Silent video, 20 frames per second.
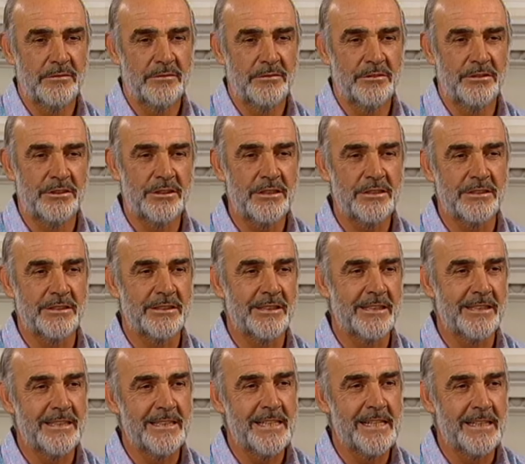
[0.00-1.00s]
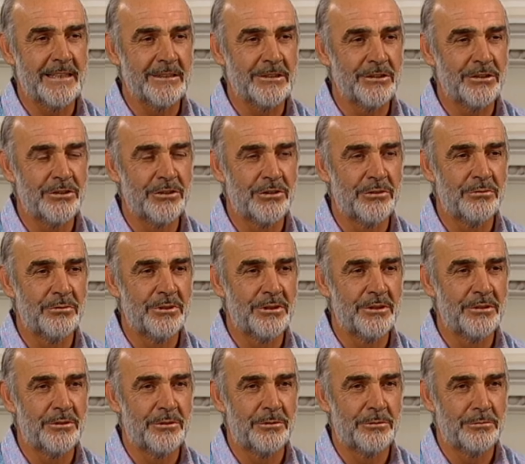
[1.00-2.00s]
zizz at the end, you know, when
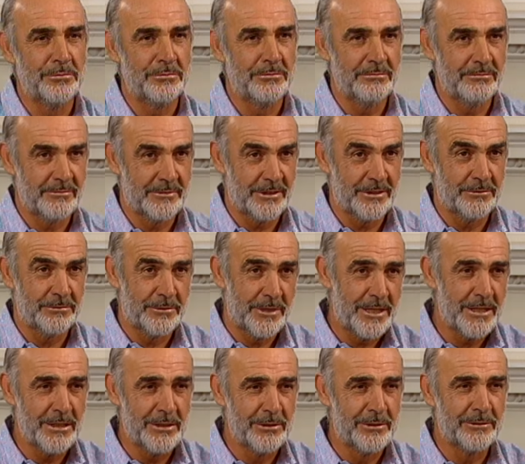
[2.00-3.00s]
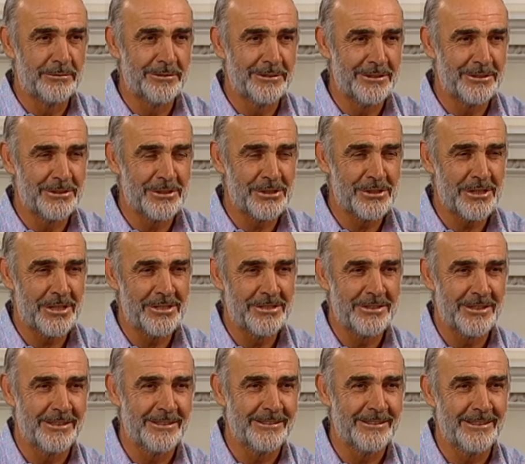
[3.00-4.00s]
they're all kind of riding off into the
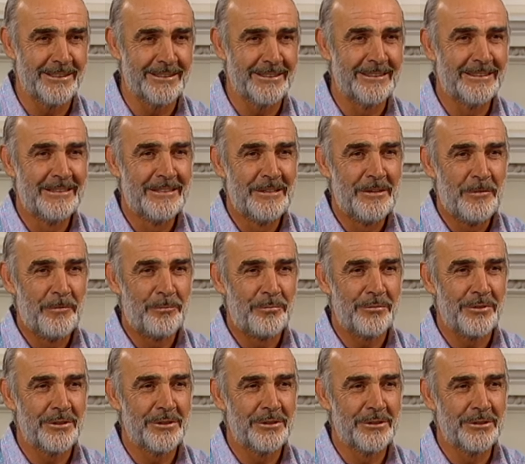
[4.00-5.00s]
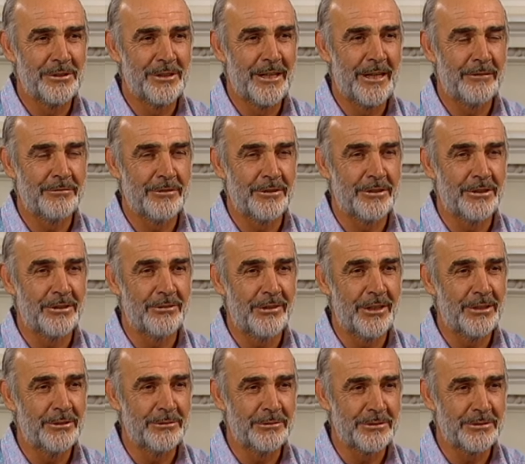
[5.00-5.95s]
sunset and that, after the Grail